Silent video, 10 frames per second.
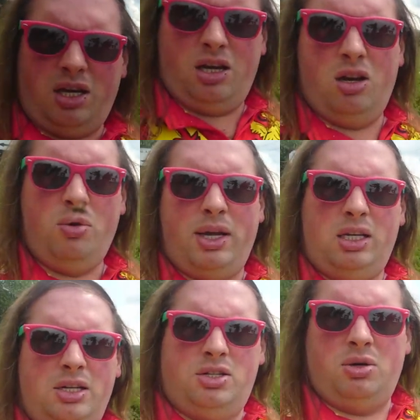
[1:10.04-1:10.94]
uh,
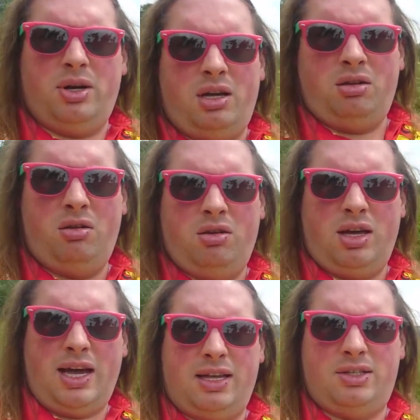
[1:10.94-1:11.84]
Owain Glyndŵr
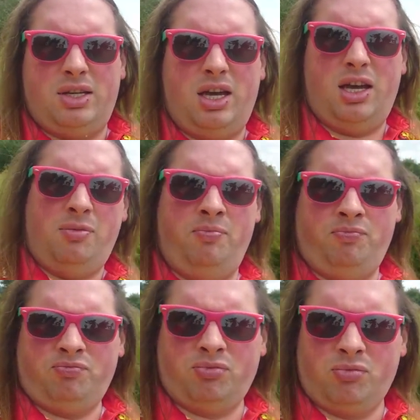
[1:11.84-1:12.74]
had
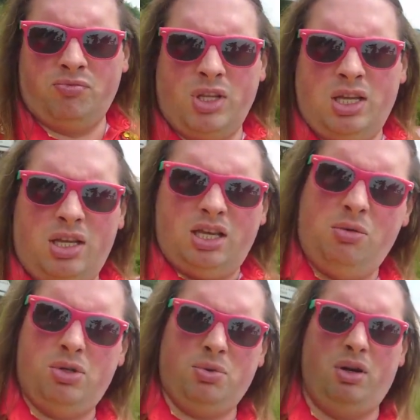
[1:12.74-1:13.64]
um,
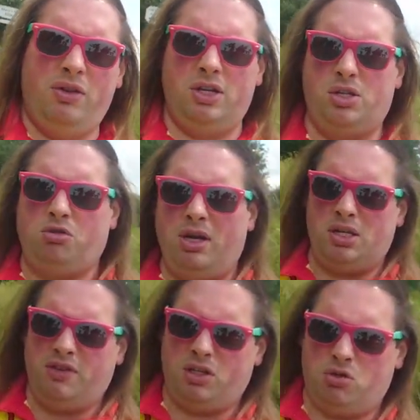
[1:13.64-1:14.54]
it was one of his
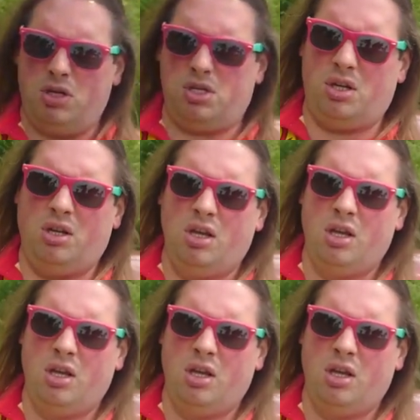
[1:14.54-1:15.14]
greatest victories.